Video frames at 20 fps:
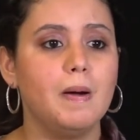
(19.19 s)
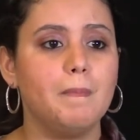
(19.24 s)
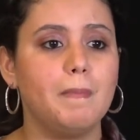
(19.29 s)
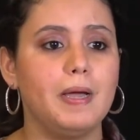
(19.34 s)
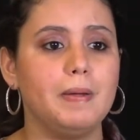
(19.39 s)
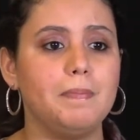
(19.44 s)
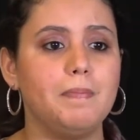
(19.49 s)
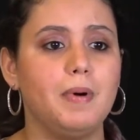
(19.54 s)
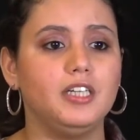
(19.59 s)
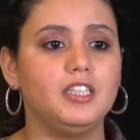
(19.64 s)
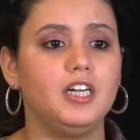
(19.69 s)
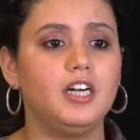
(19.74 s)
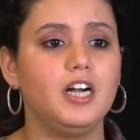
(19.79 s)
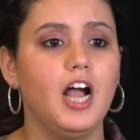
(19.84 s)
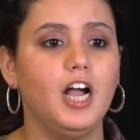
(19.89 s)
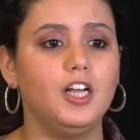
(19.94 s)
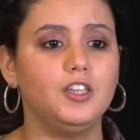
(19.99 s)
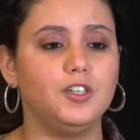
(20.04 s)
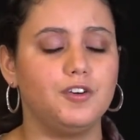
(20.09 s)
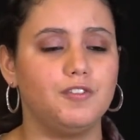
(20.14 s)
My mother
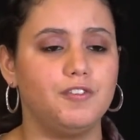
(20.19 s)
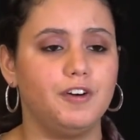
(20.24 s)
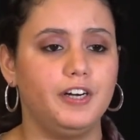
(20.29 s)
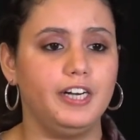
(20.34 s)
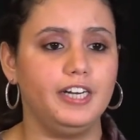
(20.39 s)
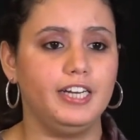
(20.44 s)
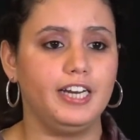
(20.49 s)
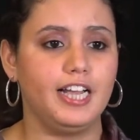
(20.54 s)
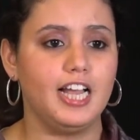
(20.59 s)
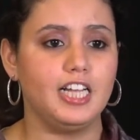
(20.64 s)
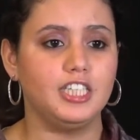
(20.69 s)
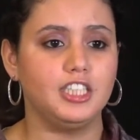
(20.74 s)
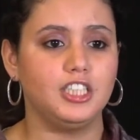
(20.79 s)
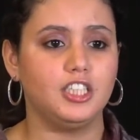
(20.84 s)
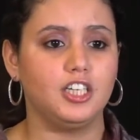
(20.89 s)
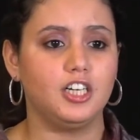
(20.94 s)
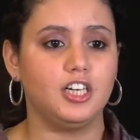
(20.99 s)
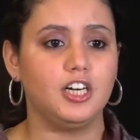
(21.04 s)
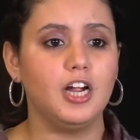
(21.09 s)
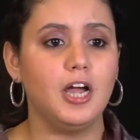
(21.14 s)
had ovarian
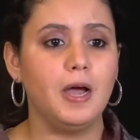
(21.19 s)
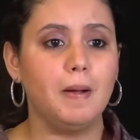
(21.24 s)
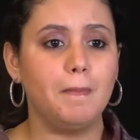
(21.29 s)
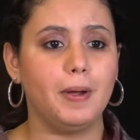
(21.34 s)
cancer.